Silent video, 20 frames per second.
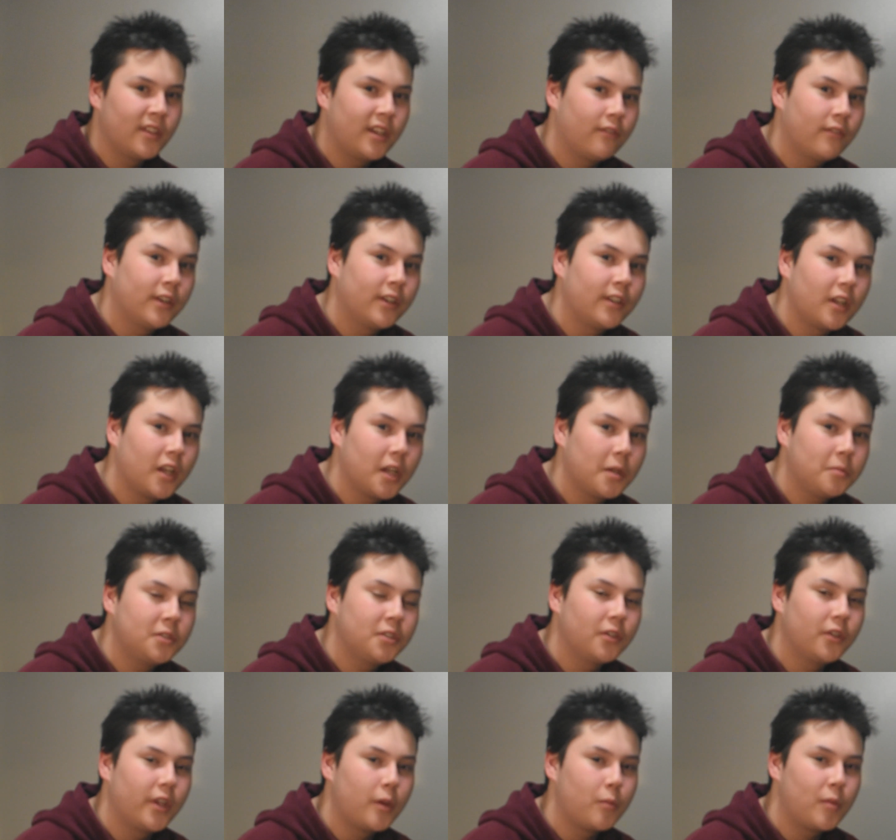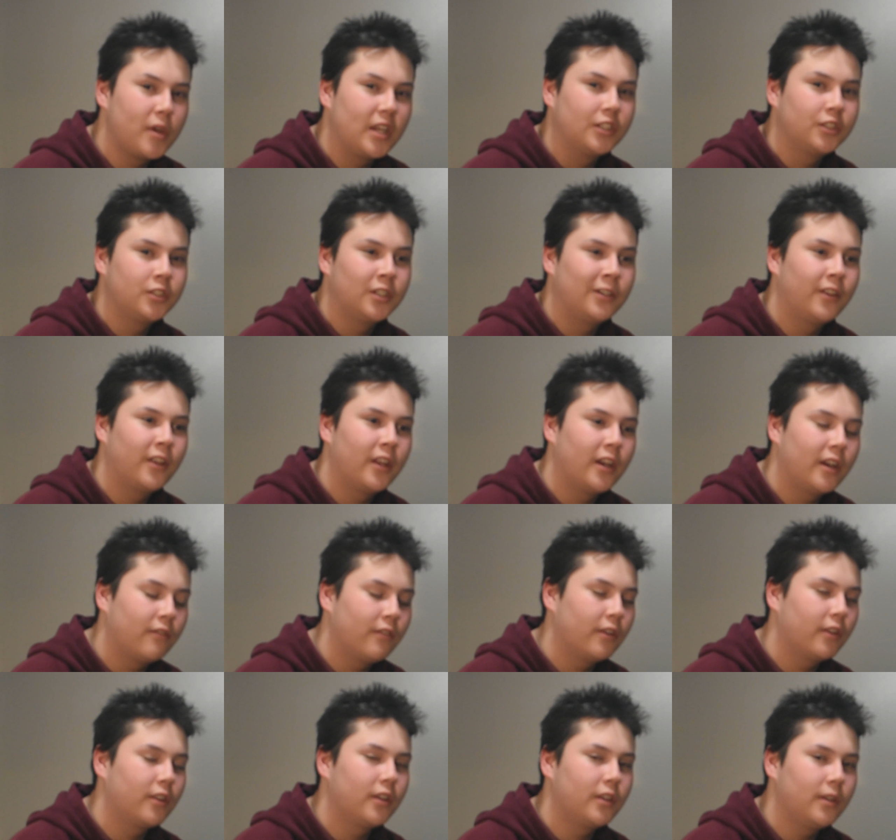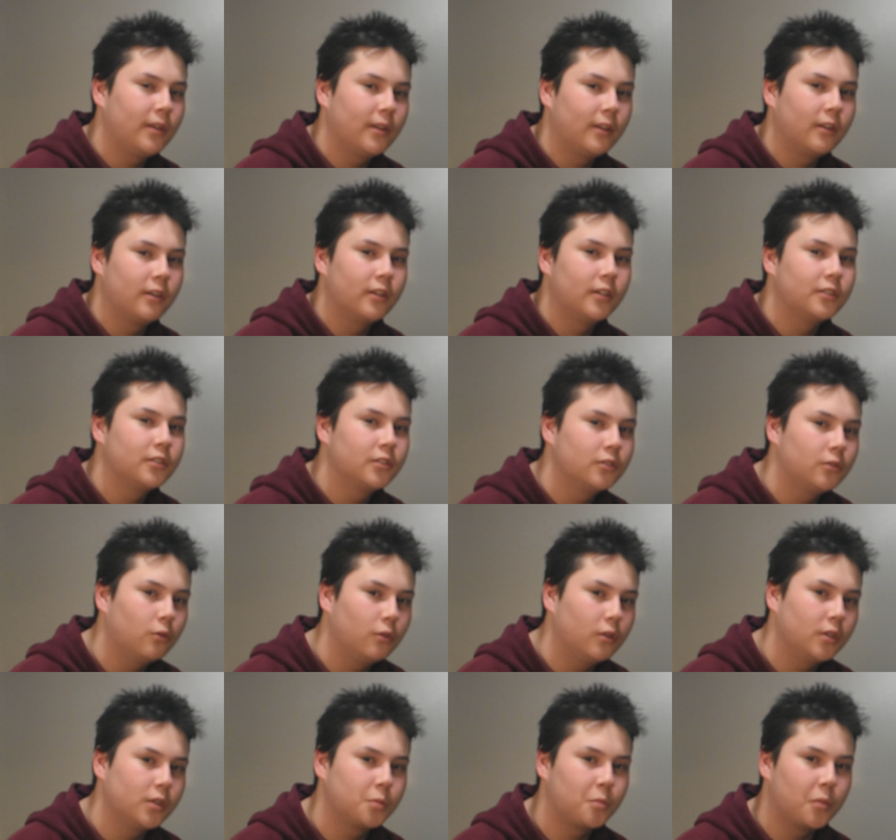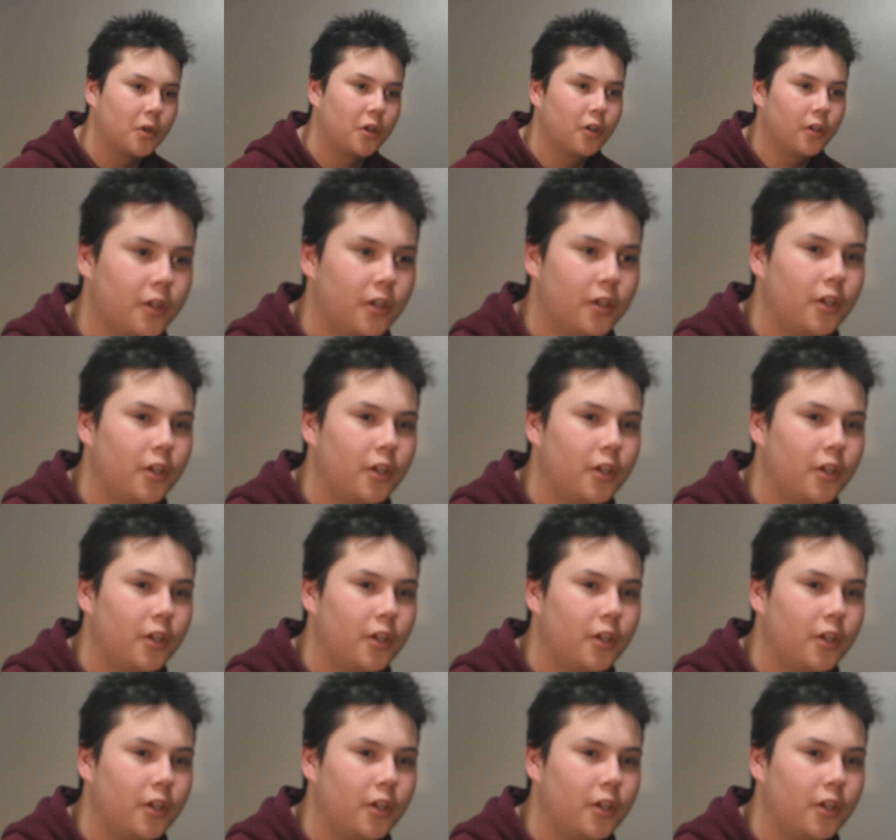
of it every time, so they make sure that everything you learn in school is burned